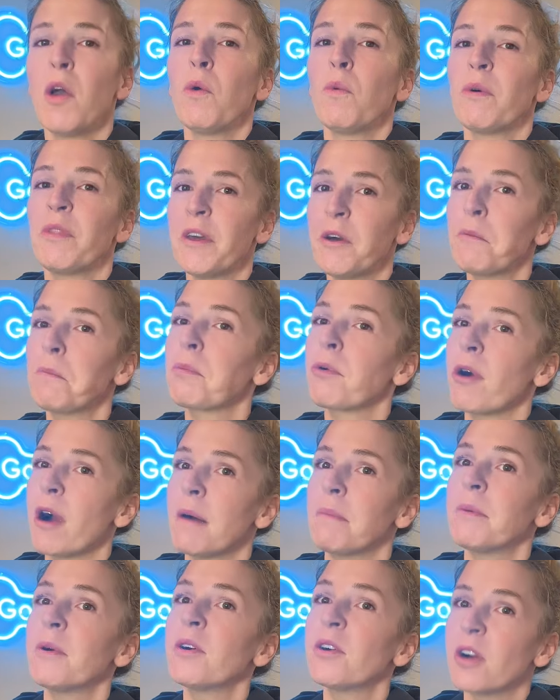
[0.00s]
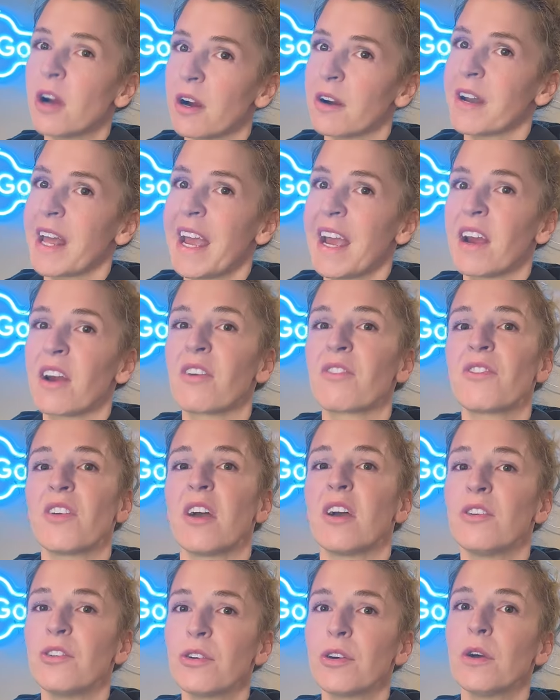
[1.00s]
Without proper guard hairs,
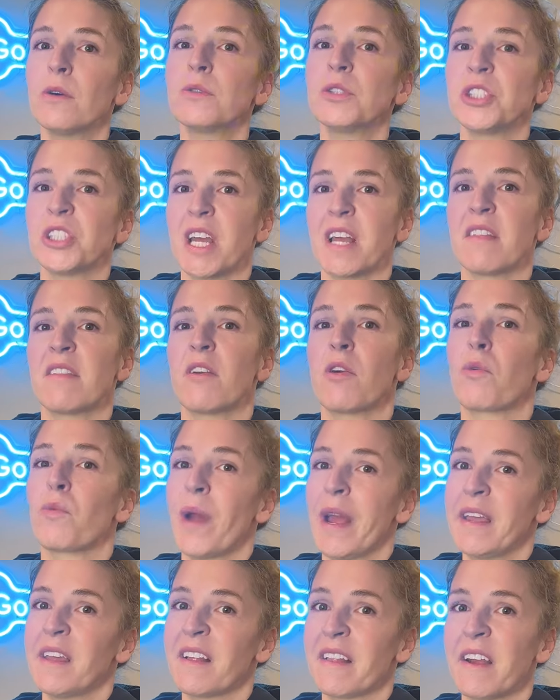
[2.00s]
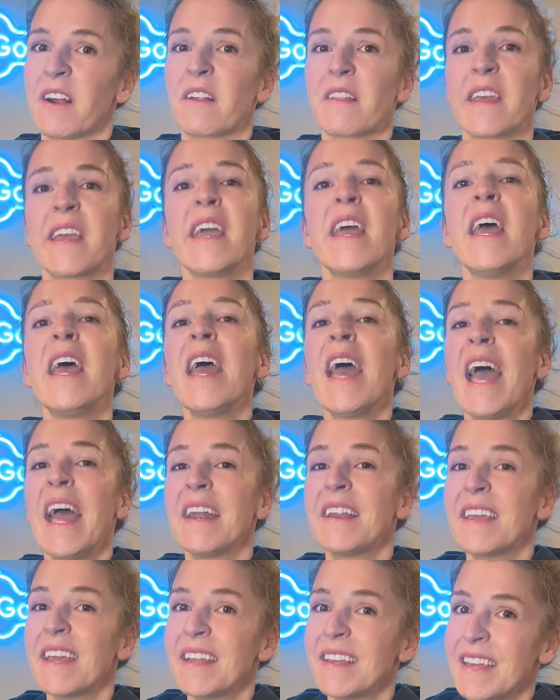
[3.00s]
undercoat sheds irregularly and can